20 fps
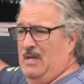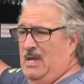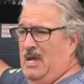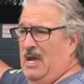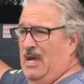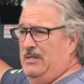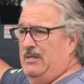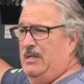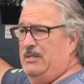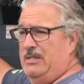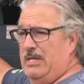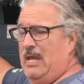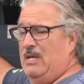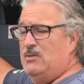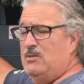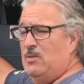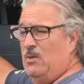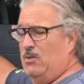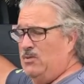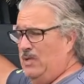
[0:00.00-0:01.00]
in the
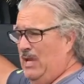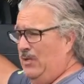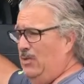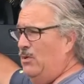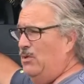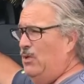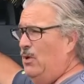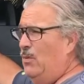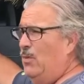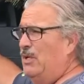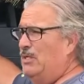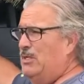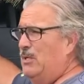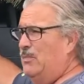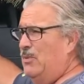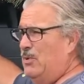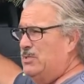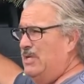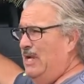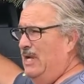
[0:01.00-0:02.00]
diesels, I don't know what the
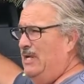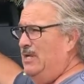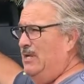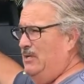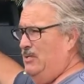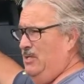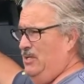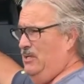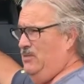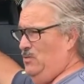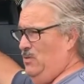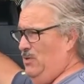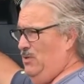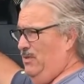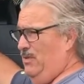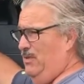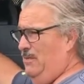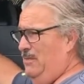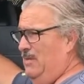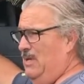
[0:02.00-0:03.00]
percentage is on
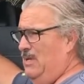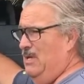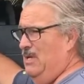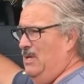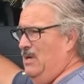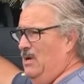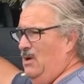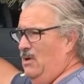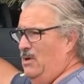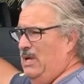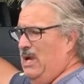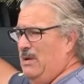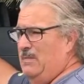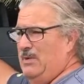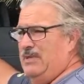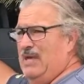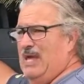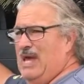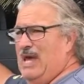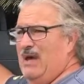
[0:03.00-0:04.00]
them, okay, but
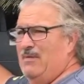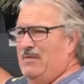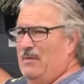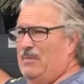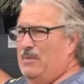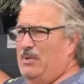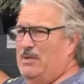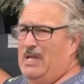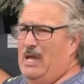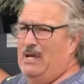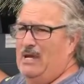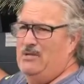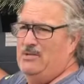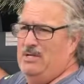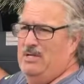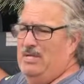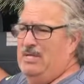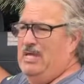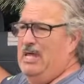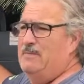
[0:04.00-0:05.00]
they have a protection
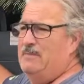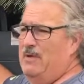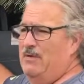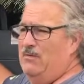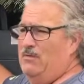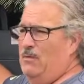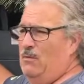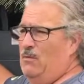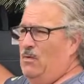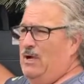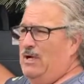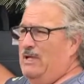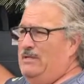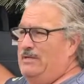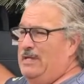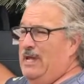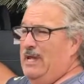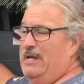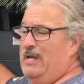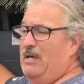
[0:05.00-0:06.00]
to keep you from running
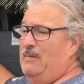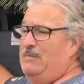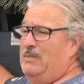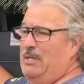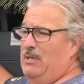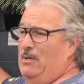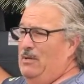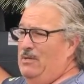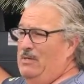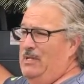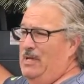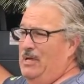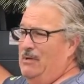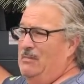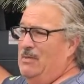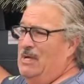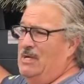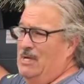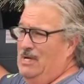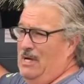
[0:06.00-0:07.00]
dead empty on them
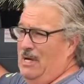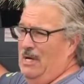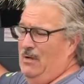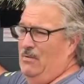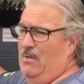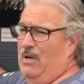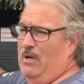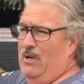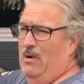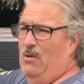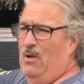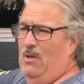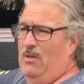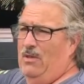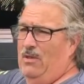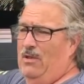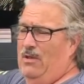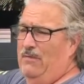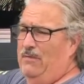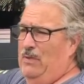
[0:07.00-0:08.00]
and running all
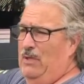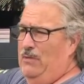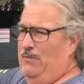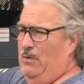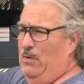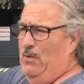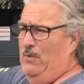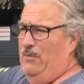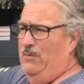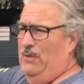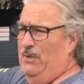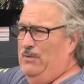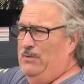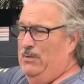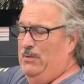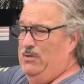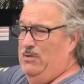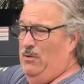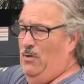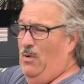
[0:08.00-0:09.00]
the fuel
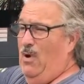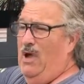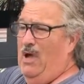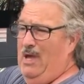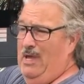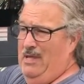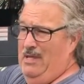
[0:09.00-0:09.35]
filters dry.